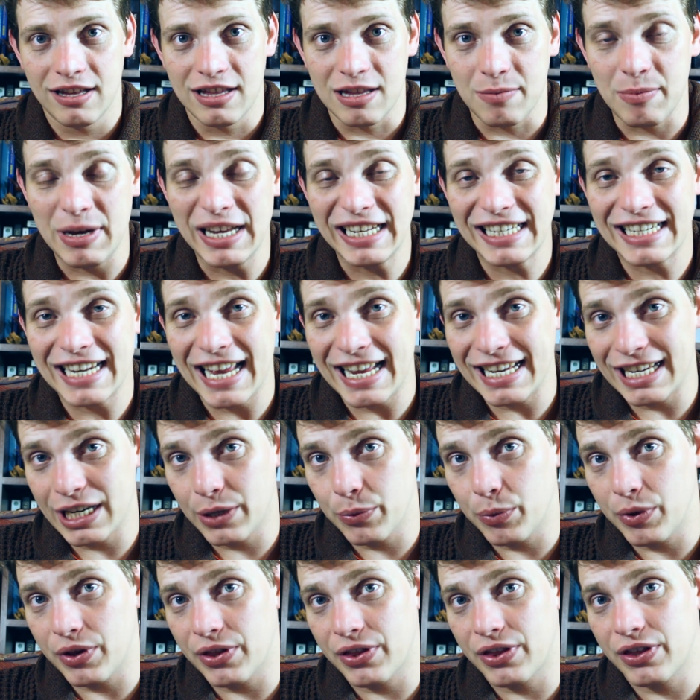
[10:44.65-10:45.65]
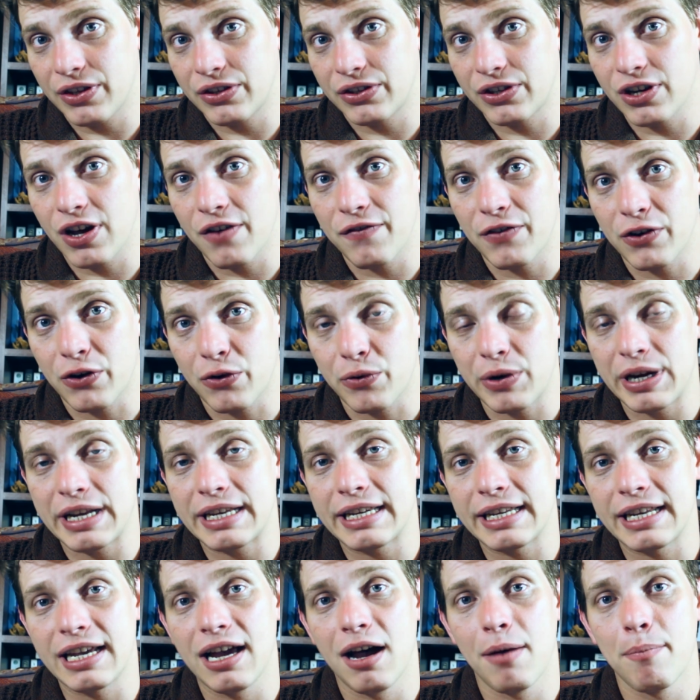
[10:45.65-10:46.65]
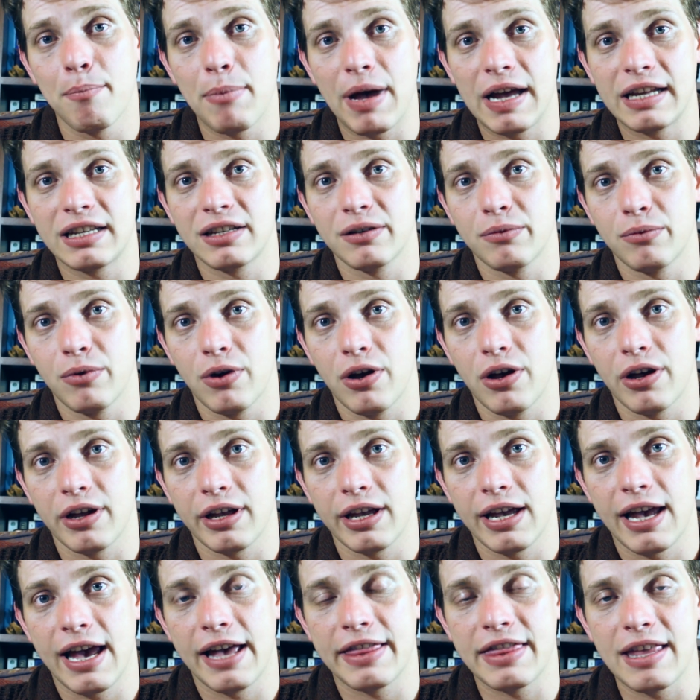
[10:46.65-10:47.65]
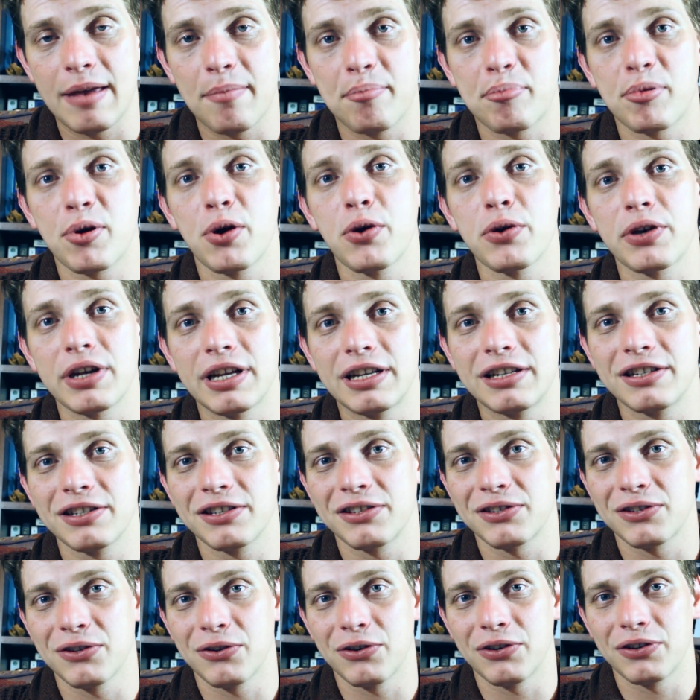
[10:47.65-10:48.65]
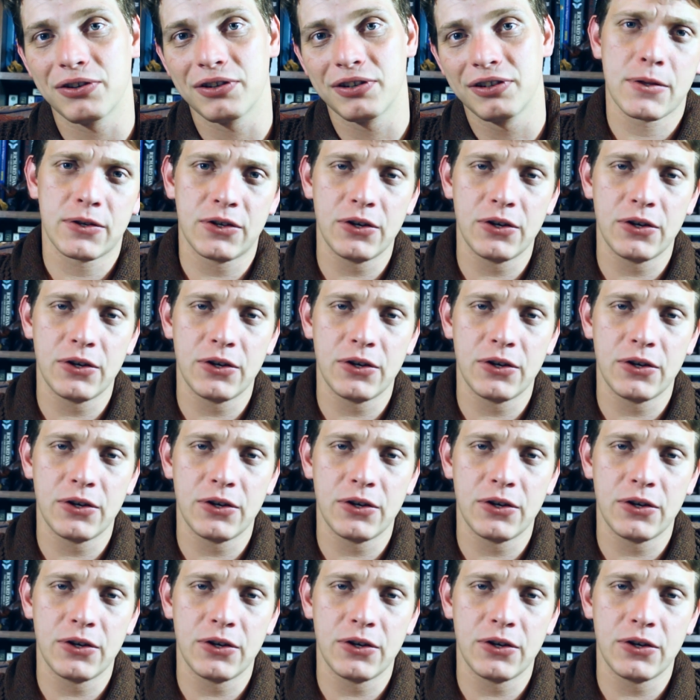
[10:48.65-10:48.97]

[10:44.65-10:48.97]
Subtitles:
The meeting ended with the staff agreeing to come back to work, and they broke into song.